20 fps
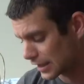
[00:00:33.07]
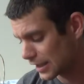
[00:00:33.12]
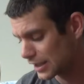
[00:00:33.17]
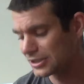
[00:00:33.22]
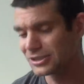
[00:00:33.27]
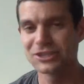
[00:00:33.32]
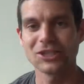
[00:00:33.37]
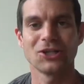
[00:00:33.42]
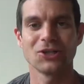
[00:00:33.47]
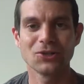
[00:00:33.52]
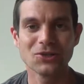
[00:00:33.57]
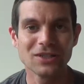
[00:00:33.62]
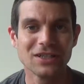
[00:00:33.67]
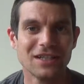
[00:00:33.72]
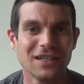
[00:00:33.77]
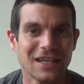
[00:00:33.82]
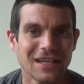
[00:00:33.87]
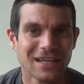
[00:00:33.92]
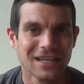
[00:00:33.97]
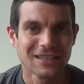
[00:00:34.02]
So
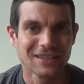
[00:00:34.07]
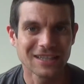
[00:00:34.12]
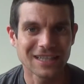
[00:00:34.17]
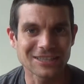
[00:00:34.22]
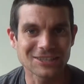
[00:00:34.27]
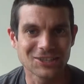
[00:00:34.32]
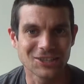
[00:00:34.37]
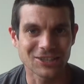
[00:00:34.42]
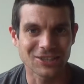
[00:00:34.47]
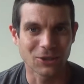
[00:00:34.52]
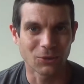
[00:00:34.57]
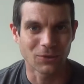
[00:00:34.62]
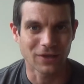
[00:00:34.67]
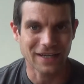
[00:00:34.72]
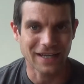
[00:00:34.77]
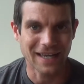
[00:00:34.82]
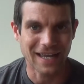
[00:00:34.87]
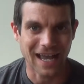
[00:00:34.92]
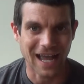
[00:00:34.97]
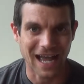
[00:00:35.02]
let's look at what
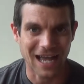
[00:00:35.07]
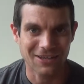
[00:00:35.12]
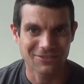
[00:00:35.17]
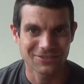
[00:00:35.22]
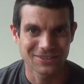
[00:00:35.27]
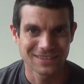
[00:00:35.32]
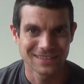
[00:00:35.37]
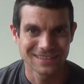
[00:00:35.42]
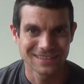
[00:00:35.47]
I have.